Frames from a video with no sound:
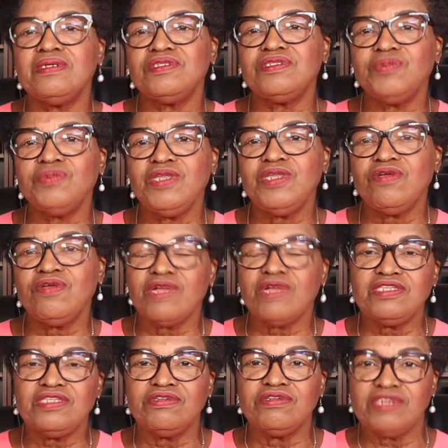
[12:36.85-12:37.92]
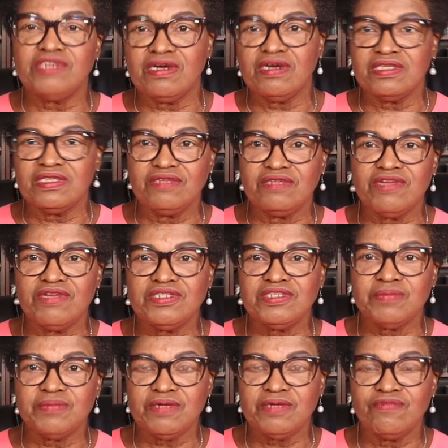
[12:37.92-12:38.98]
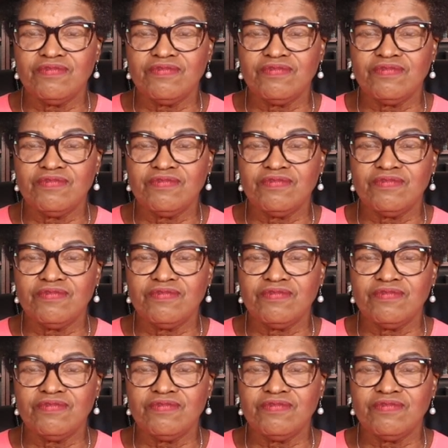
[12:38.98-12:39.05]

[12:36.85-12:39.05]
to when you're writing your targeted resume.